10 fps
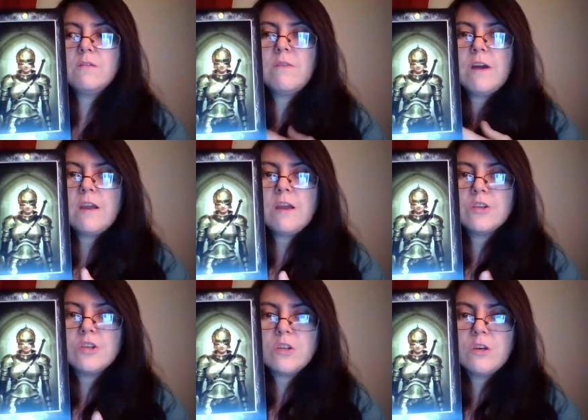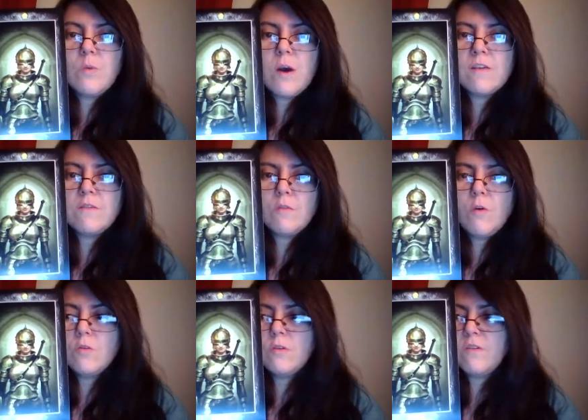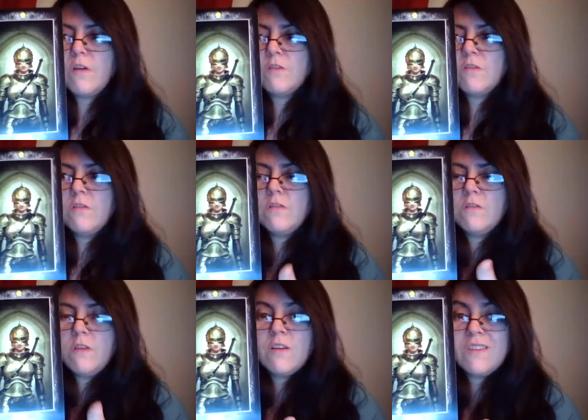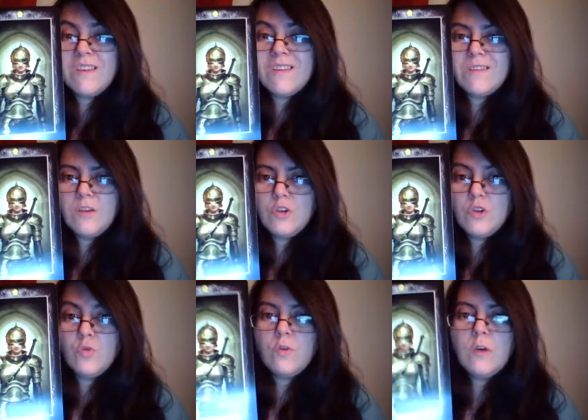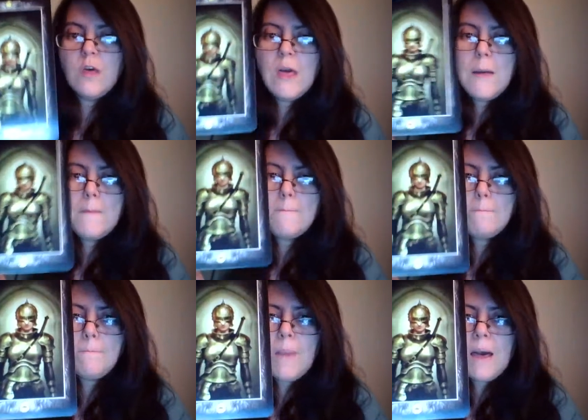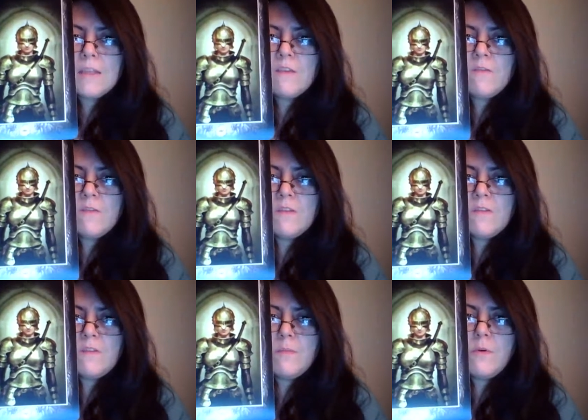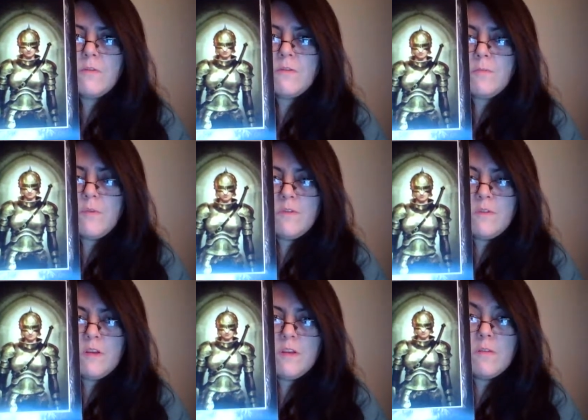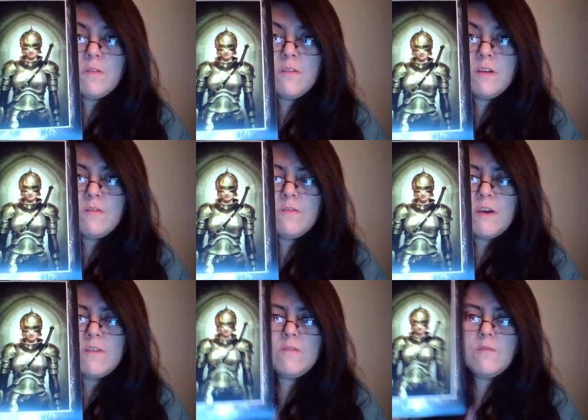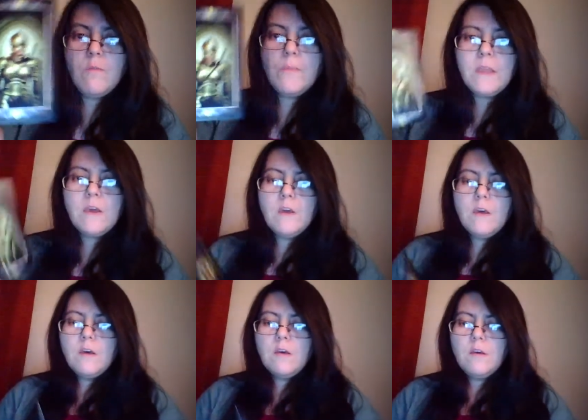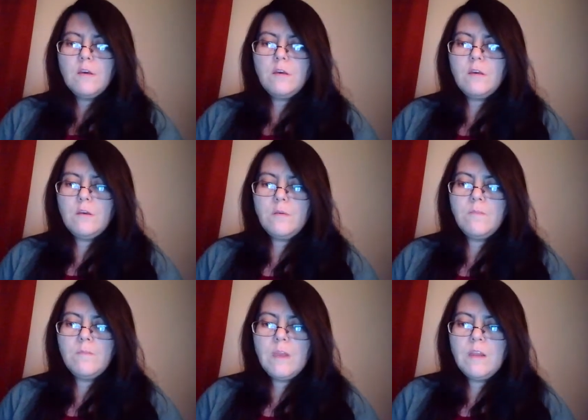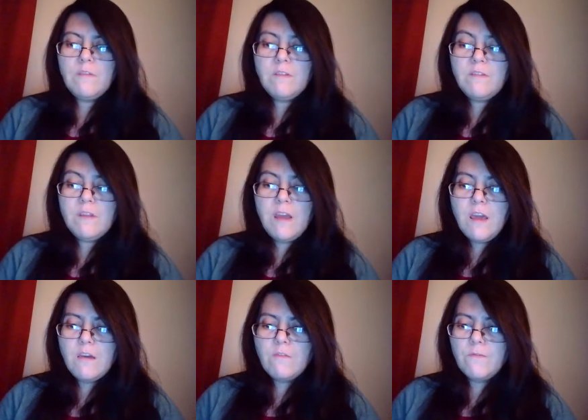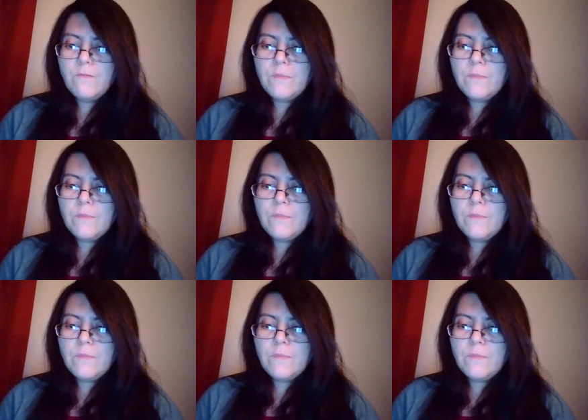financially wise, you only started in June. But if this is a poor person and it signifies you, and if it's the Knave,